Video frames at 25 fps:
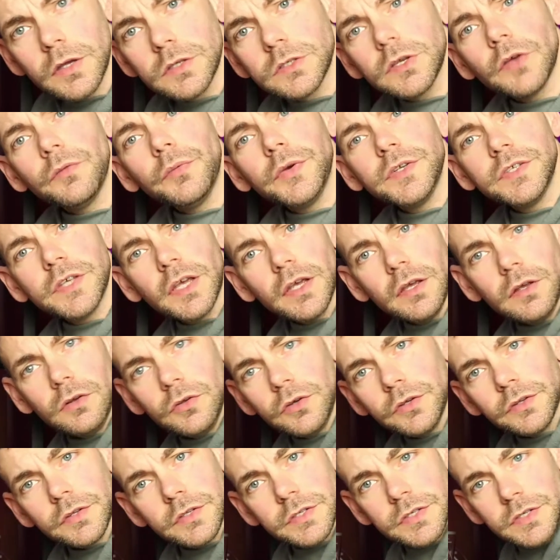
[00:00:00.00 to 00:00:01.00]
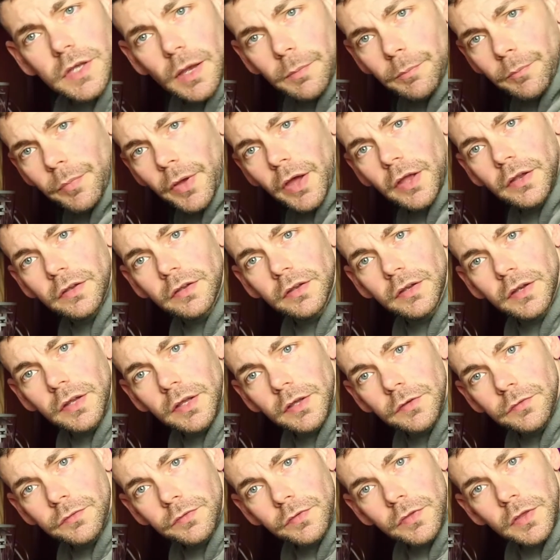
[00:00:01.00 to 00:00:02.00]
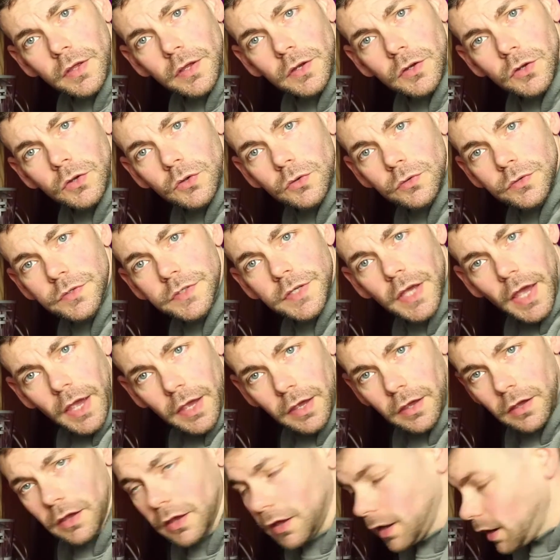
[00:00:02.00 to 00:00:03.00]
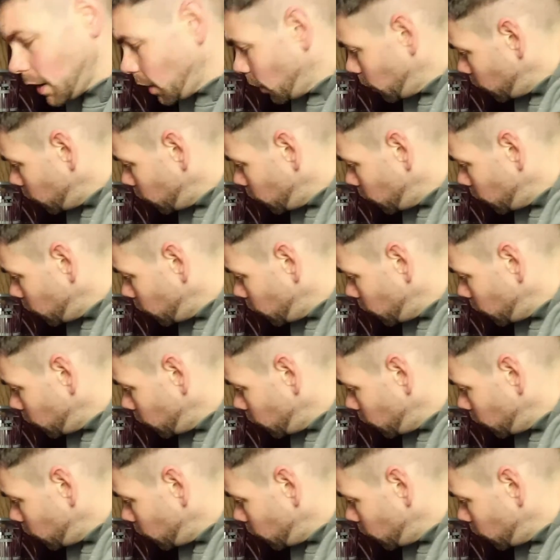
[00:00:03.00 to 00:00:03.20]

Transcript: So if we take a look at the sump underneath the new tank,